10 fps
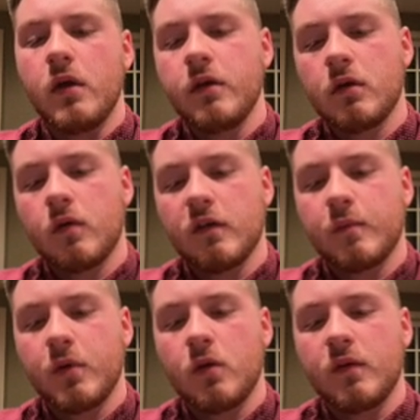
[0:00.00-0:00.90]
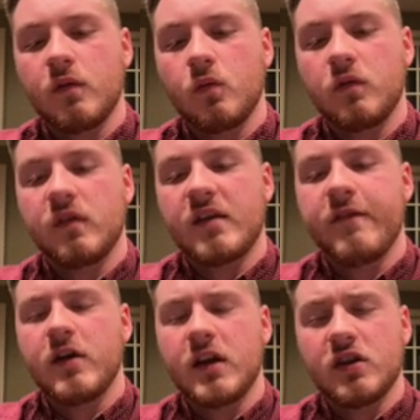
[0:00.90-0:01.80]
that CRISPR was
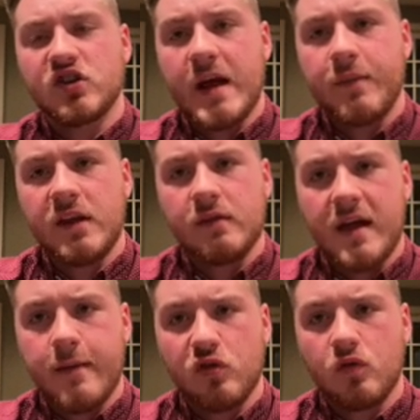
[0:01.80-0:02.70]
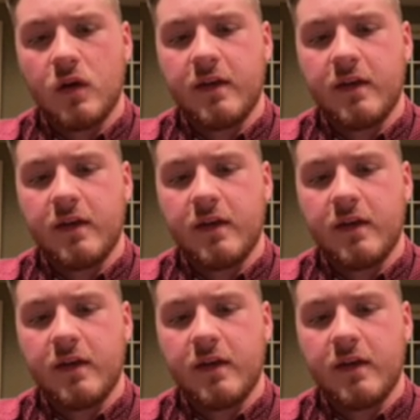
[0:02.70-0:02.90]
discovered in a Japanese laboratory